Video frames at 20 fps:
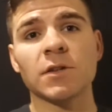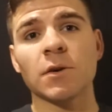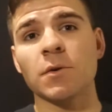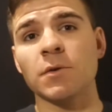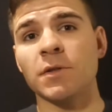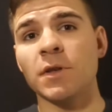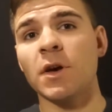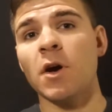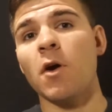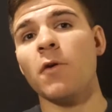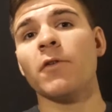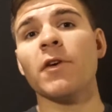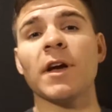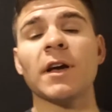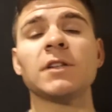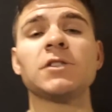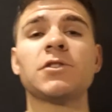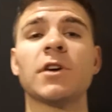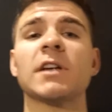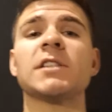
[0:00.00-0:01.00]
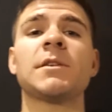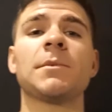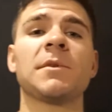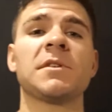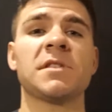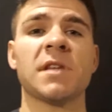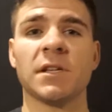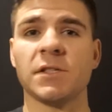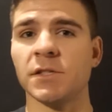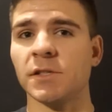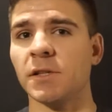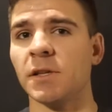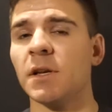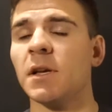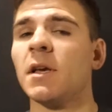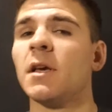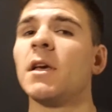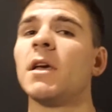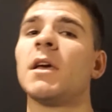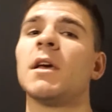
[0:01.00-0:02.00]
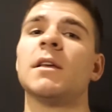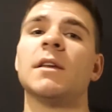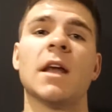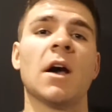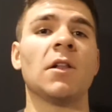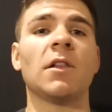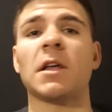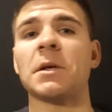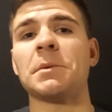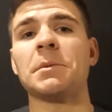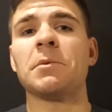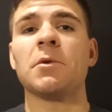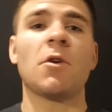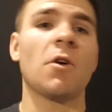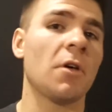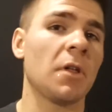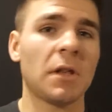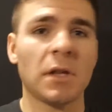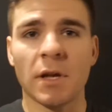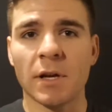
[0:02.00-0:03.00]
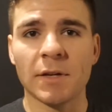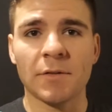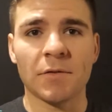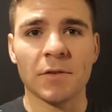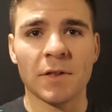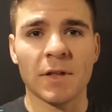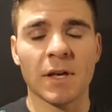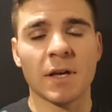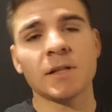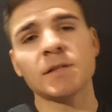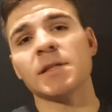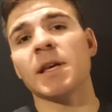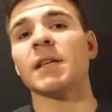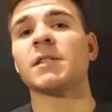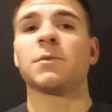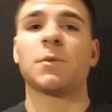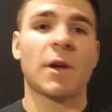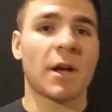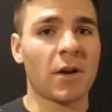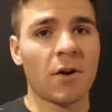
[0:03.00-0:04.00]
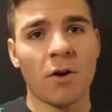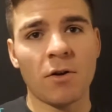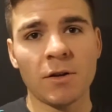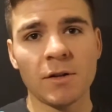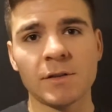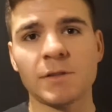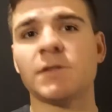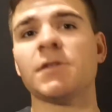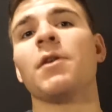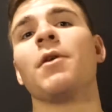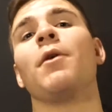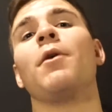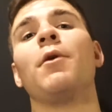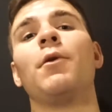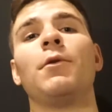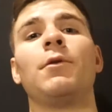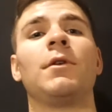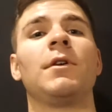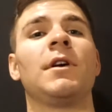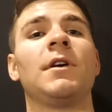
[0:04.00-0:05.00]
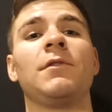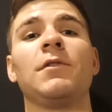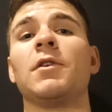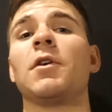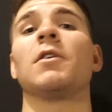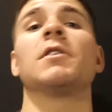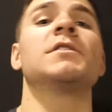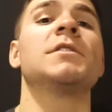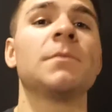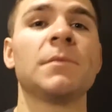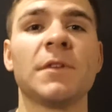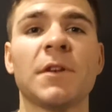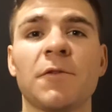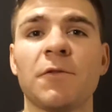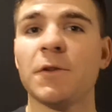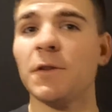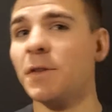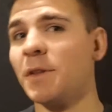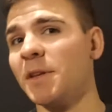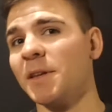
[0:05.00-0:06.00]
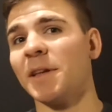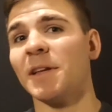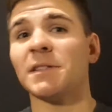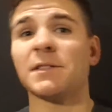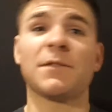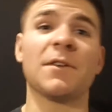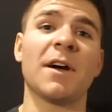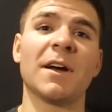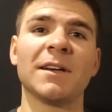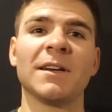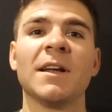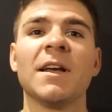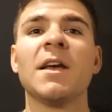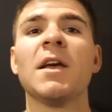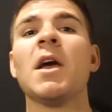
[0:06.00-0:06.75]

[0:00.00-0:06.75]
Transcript: so the overhead tricep extension. Now a lot of people call it a lot of different things. That's what I call it. So if you call it something different, then that's fine.